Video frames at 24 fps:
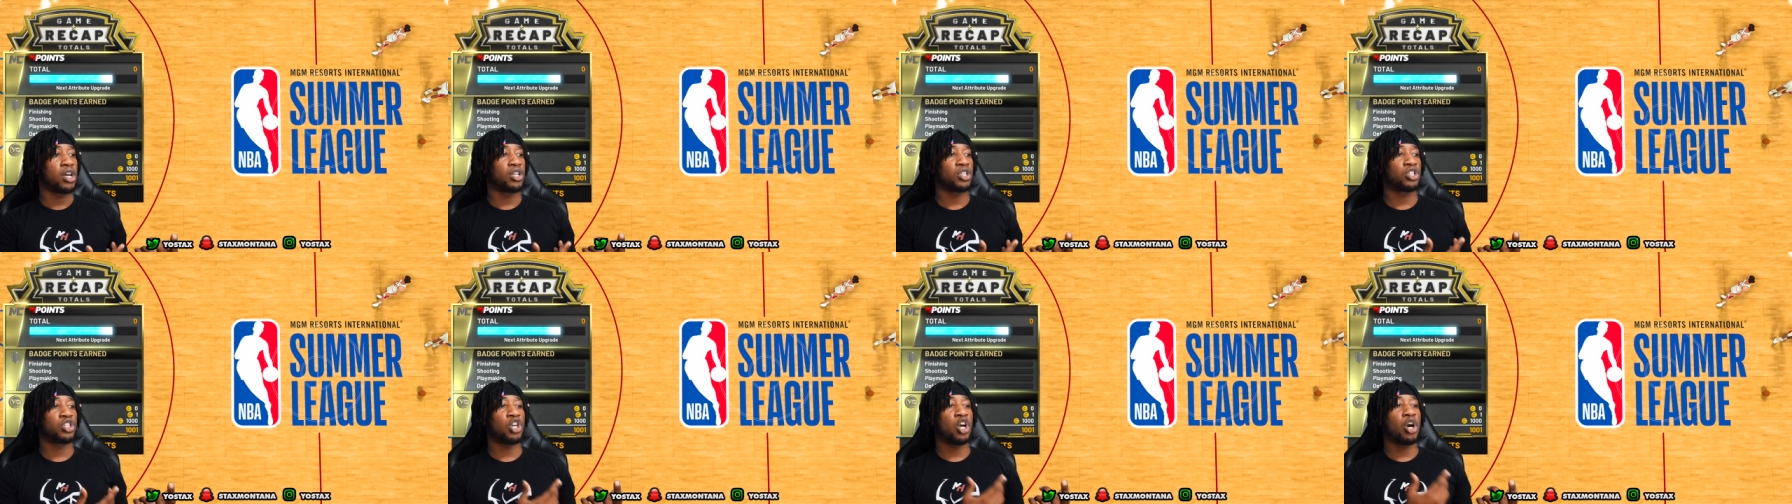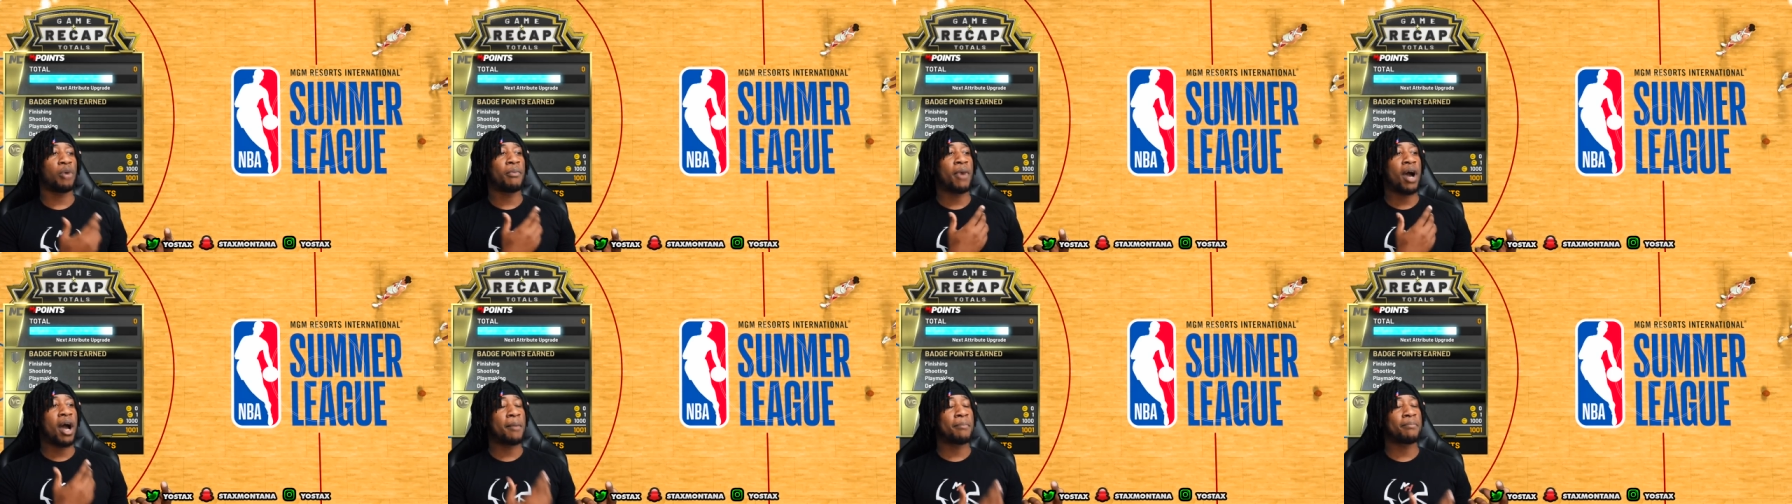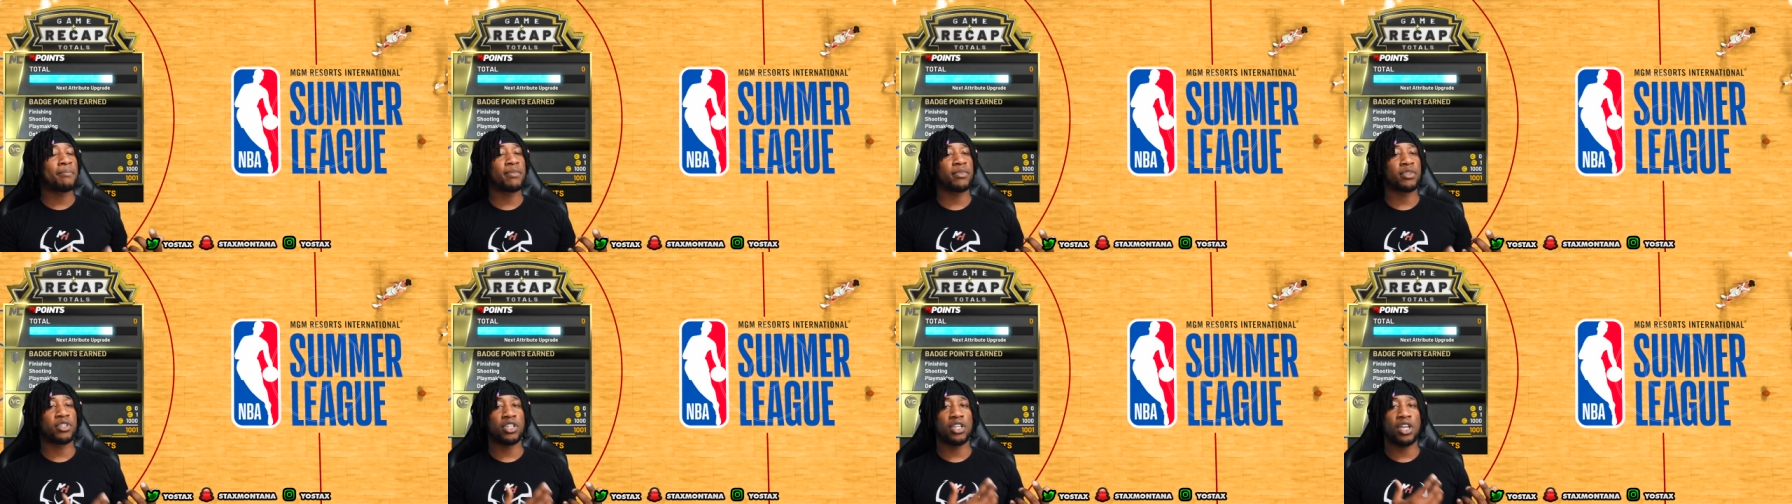Yo, my
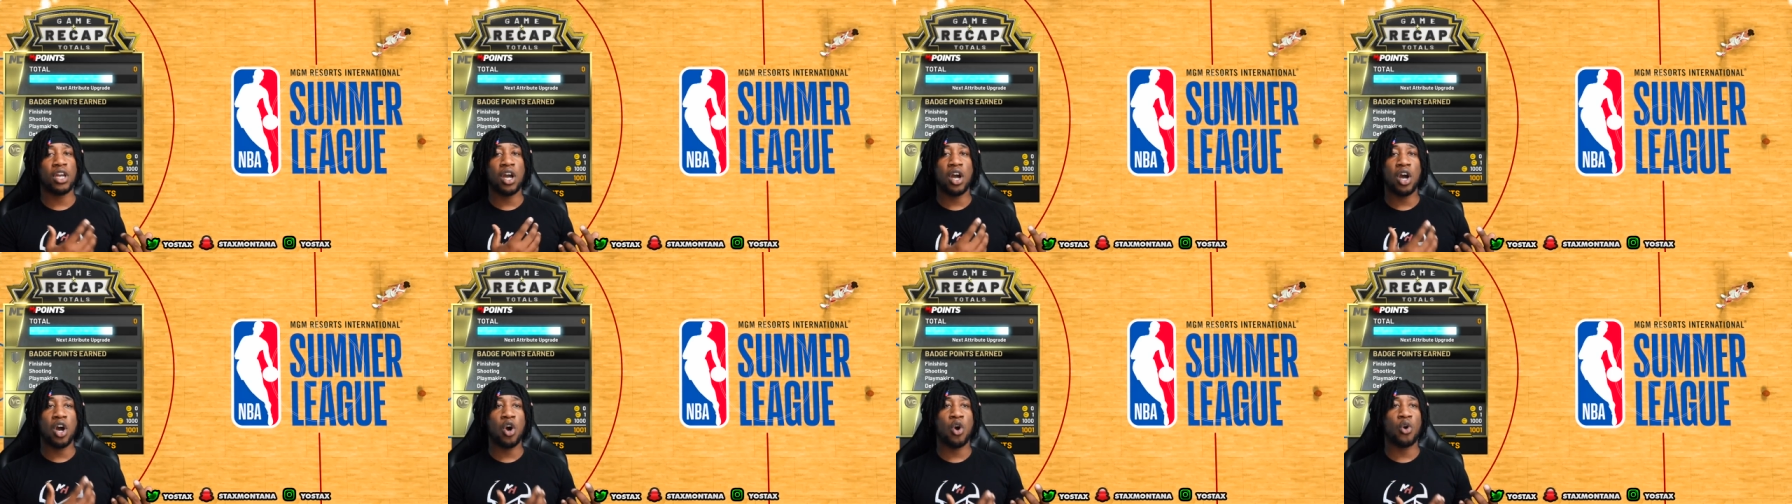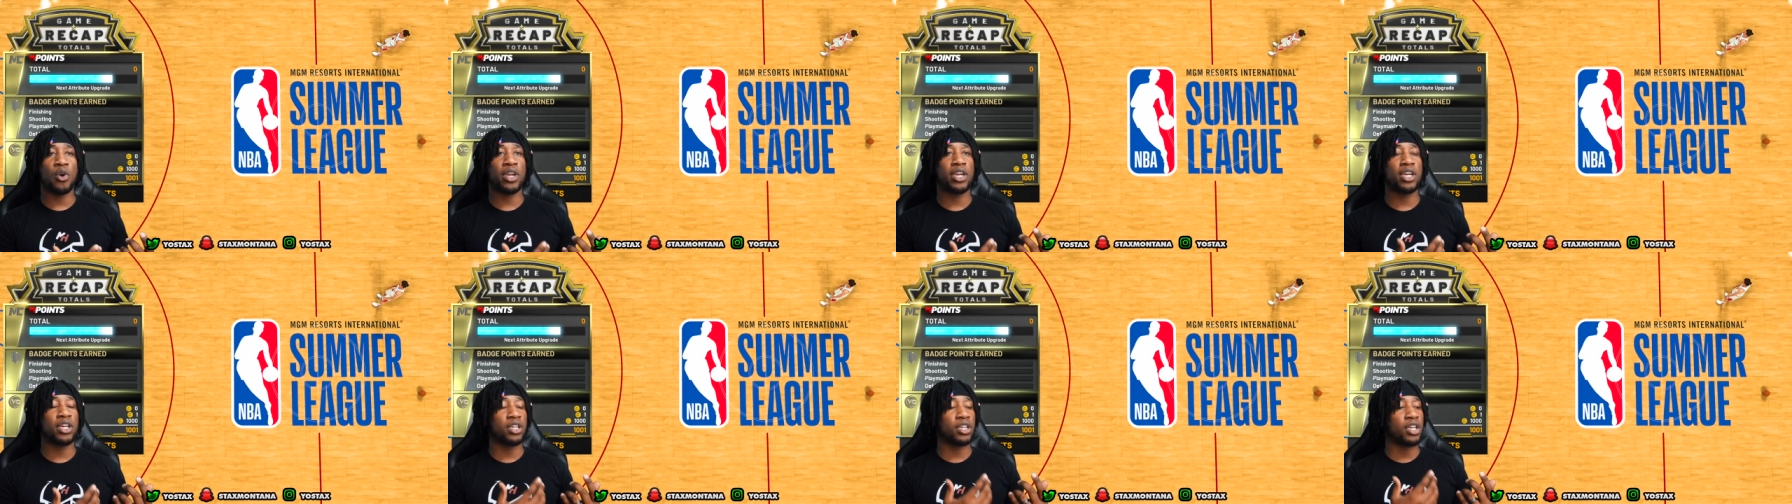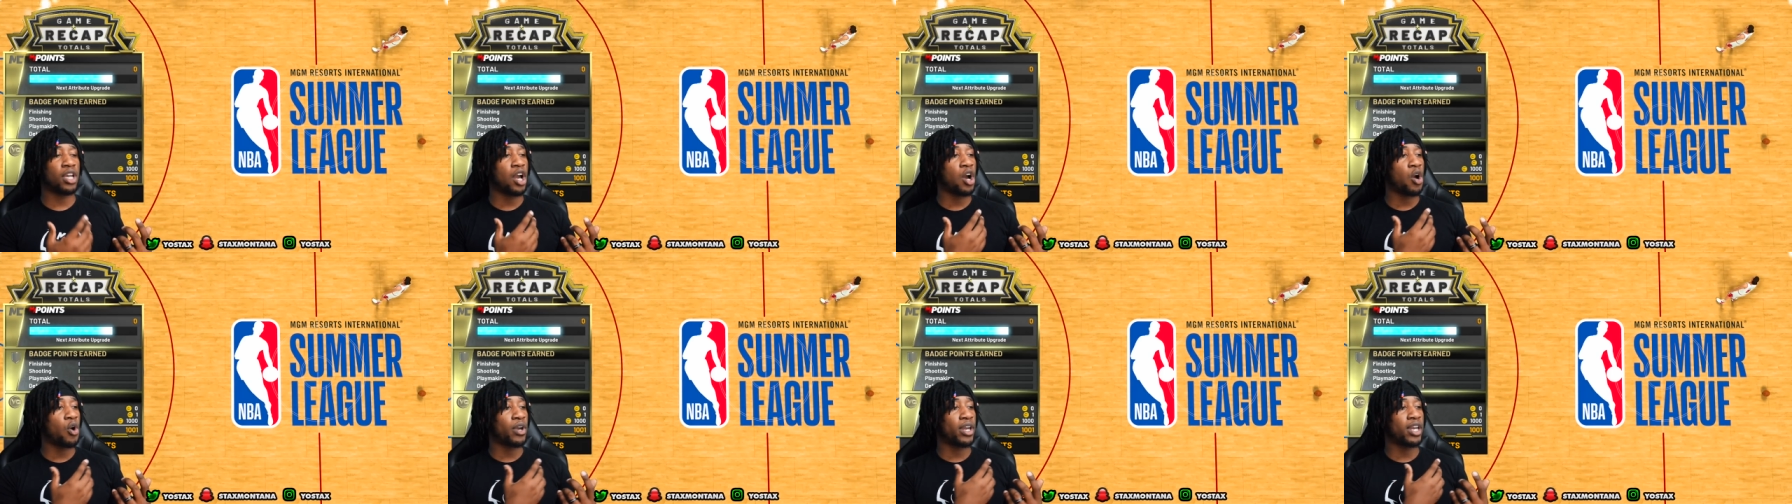yo,
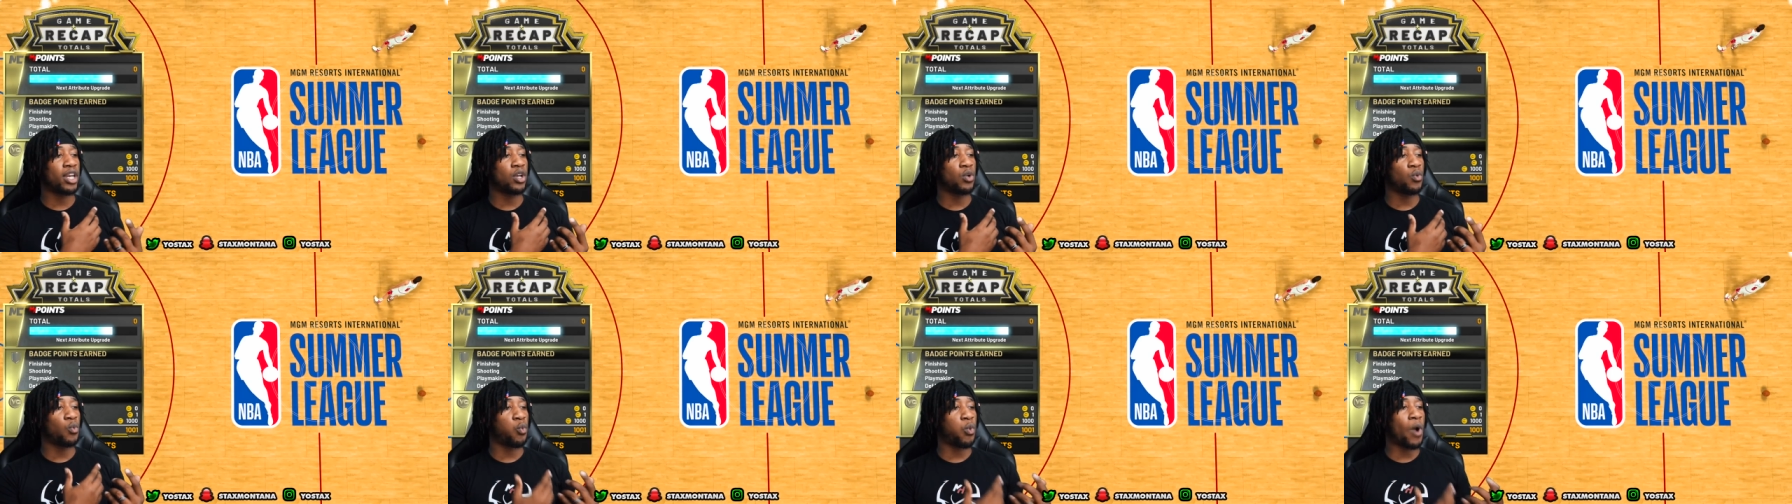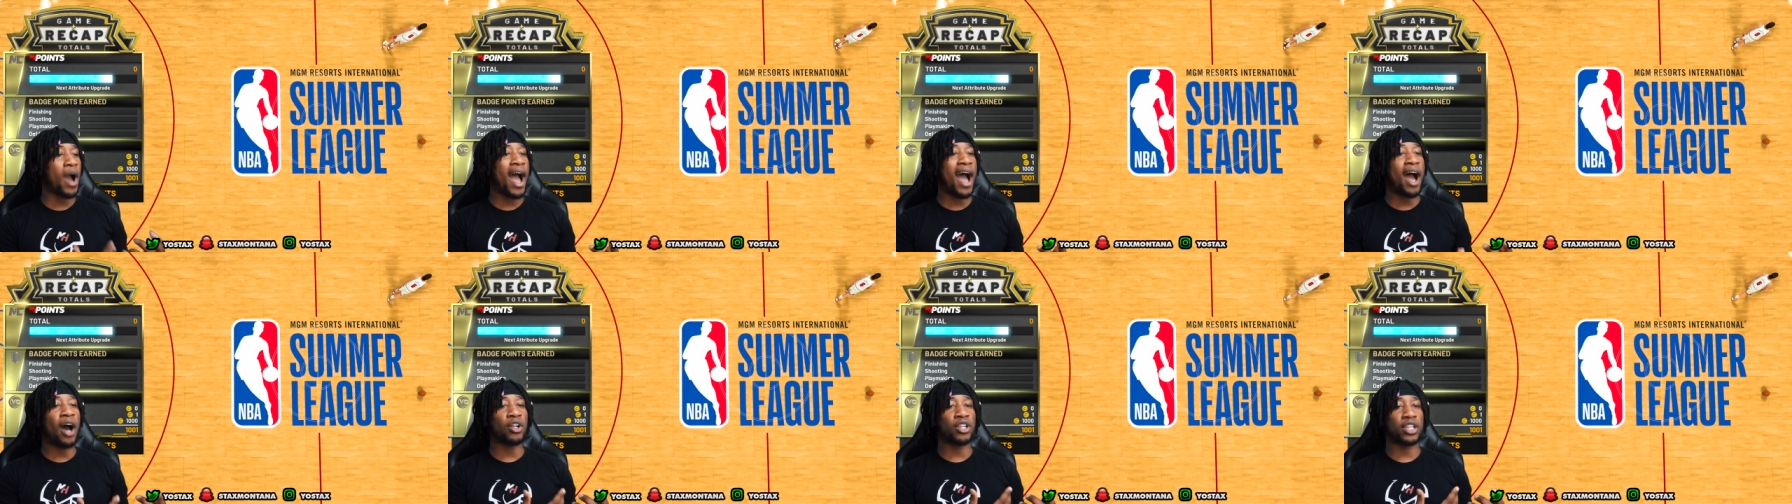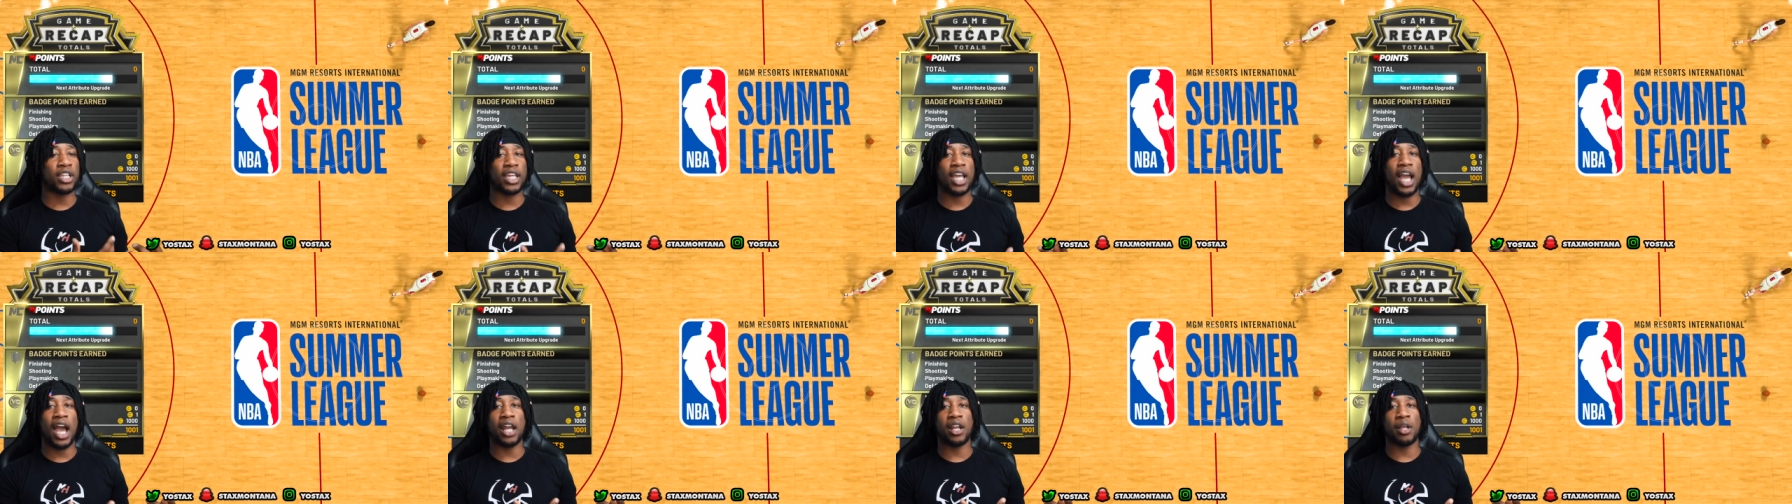yo, he
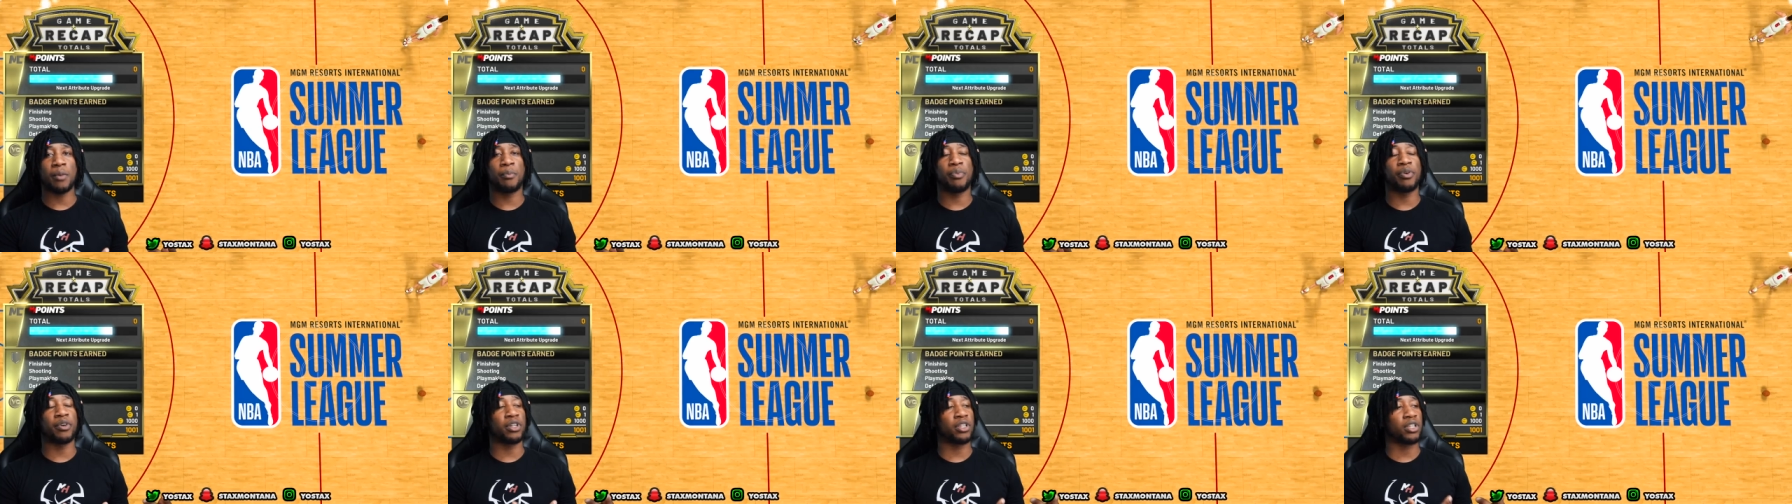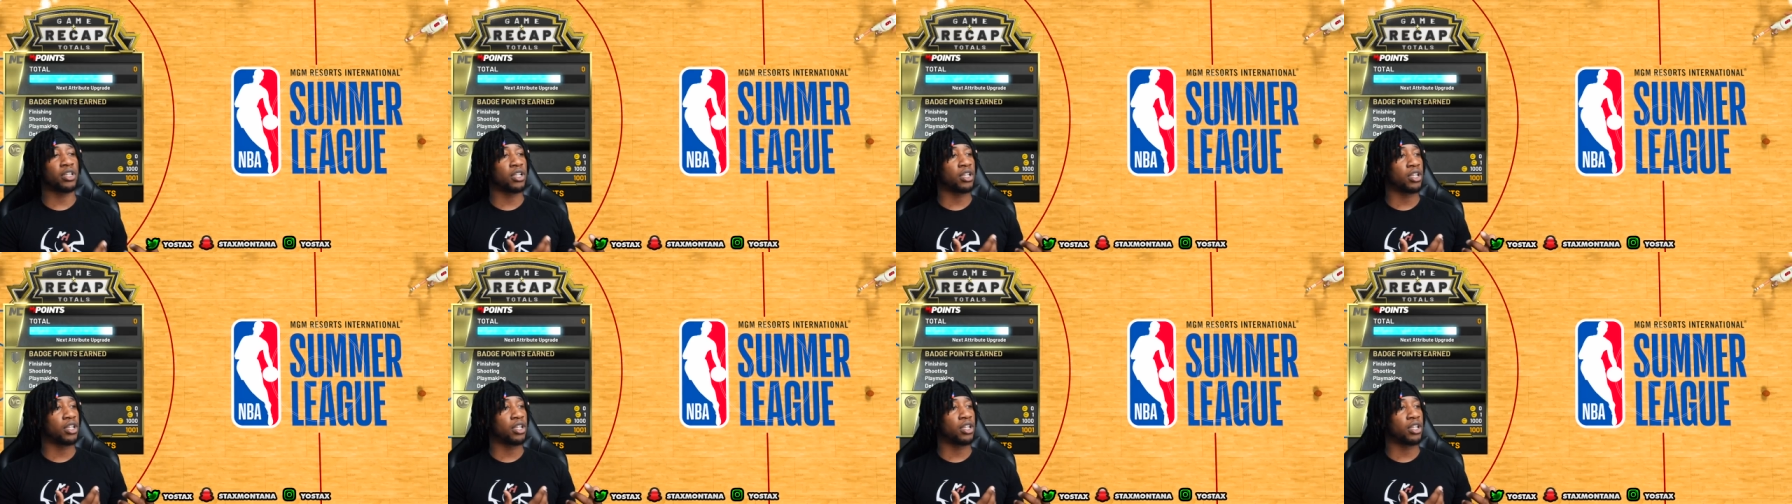wildly out of.